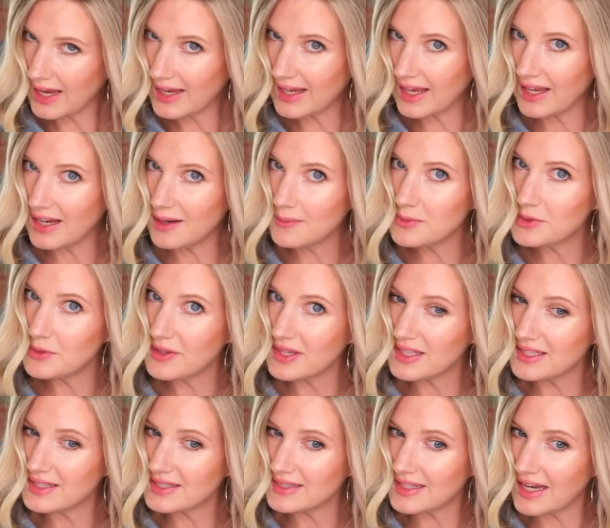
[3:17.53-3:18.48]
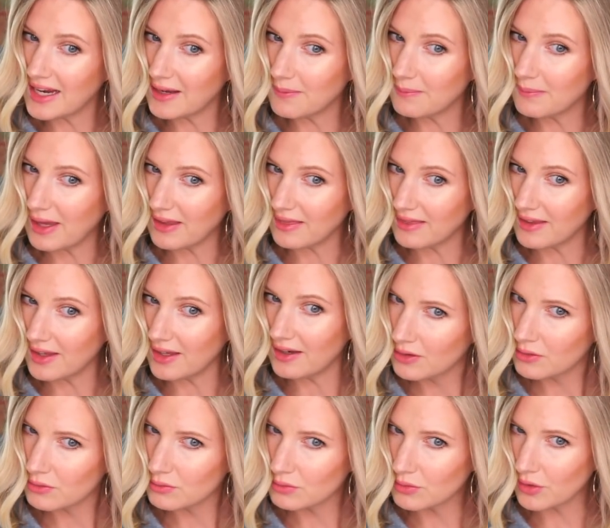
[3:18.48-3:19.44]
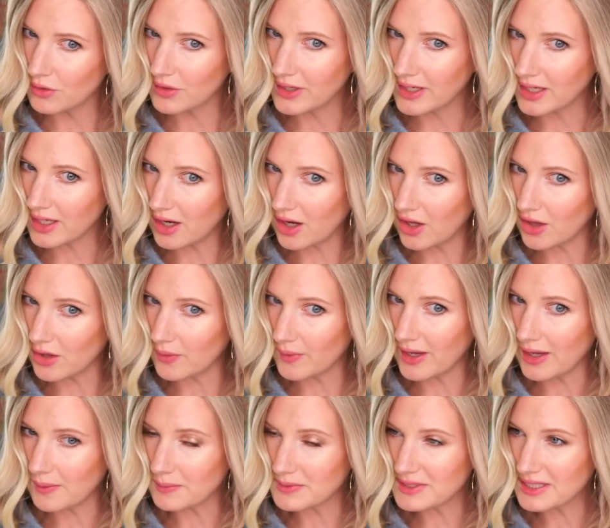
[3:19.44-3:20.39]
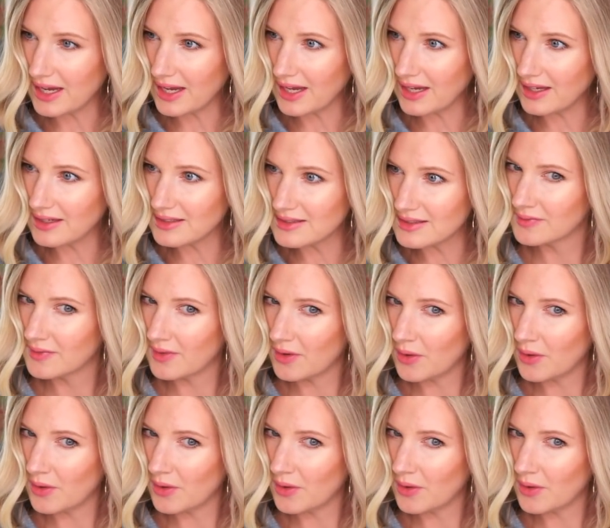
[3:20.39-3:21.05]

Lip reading: Again, I'm doing the same method, rolling it all the way up tight,